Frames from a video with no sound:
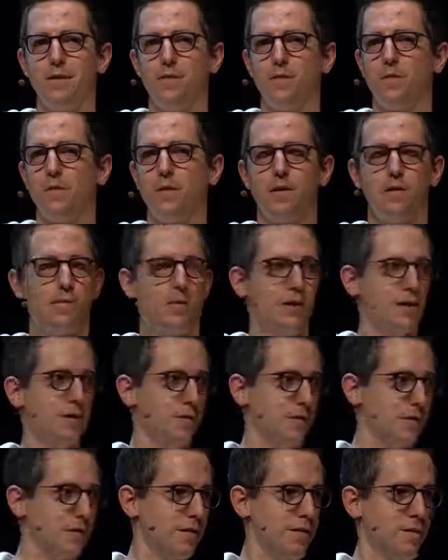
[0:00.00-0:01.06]
a world where
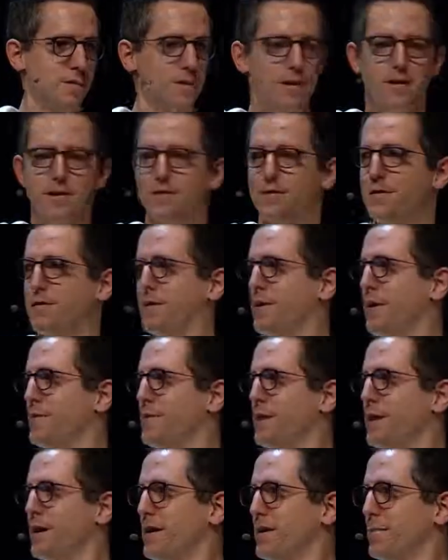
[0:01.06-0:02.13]
you can experience
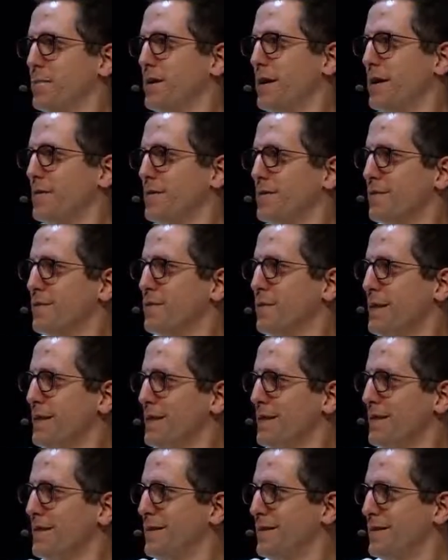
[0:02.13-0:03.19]
trauma at a rate and
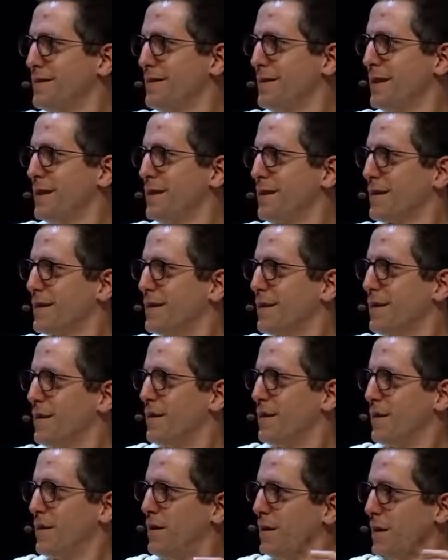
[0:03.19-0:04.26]
speed that's like
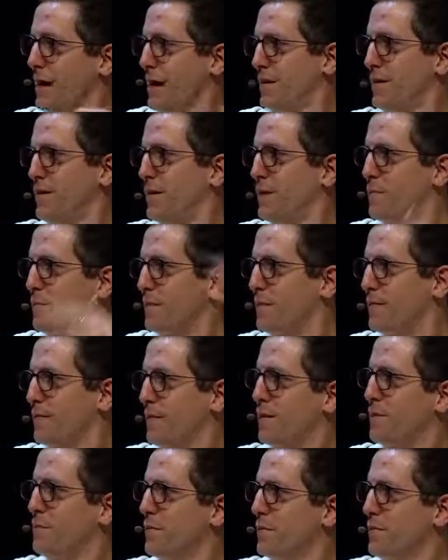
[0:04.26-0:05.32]
at numbers
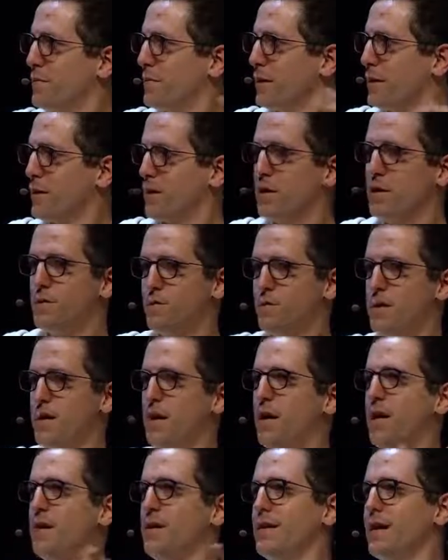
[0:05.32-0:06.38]

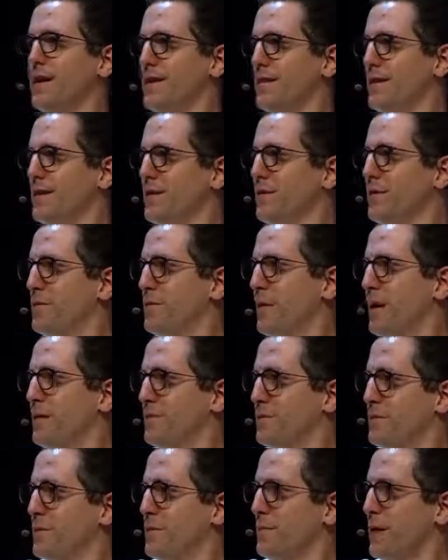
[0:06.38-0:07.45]
beyond anything you can
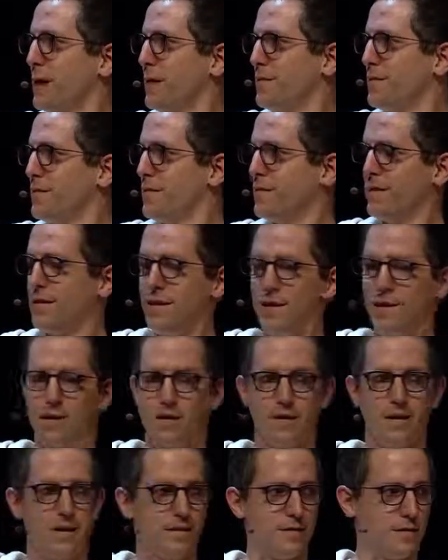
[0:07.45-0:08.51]
possibly imagine.
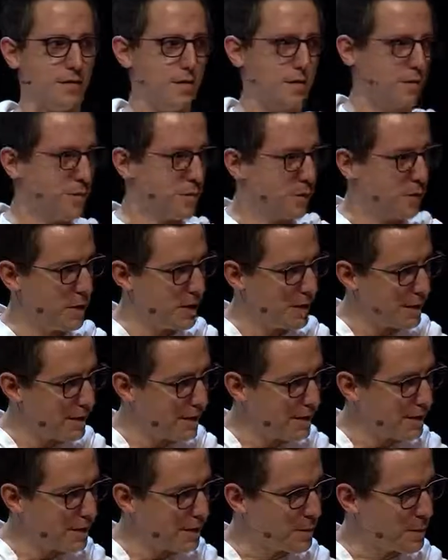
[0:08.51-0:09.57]
Yet to his point
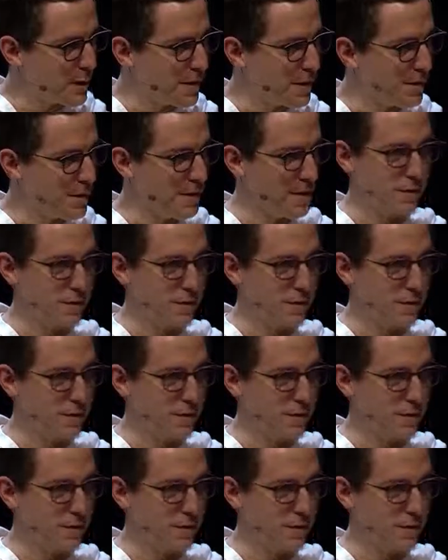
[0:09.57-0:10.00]
on disparity